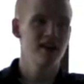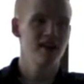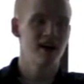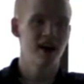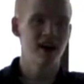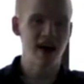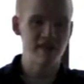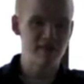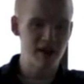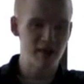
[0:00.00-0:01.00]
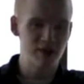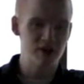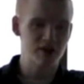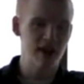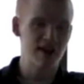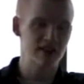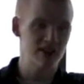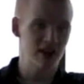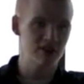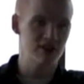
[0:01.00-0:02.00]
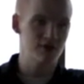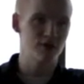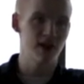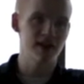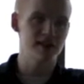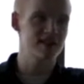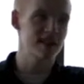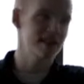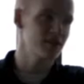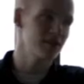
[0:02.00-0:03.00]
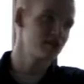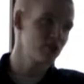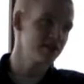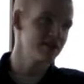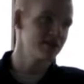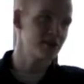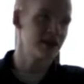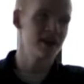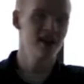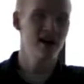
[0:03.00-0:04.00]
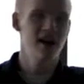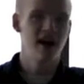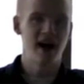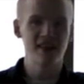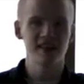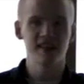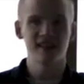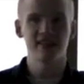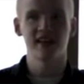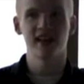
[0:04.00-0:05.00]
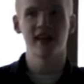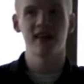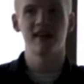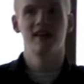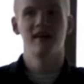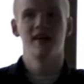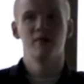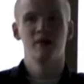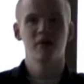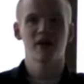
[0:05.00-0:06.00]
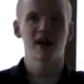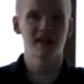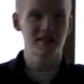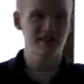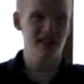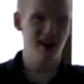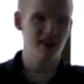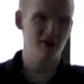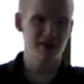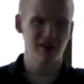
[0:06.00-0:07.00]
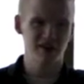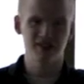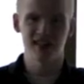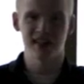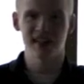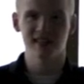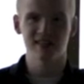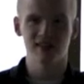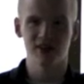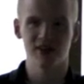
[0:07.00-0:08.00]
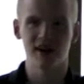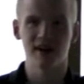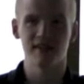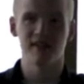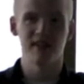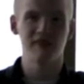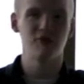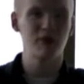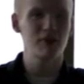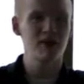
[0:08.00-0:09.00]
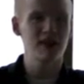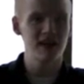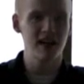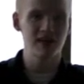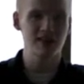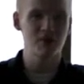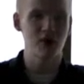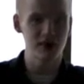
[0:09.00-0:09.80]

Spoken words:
having members trying to talk to their friends to get them to join DeMolay. I think that people are kind of just scared of what others think, so if we really kind of just put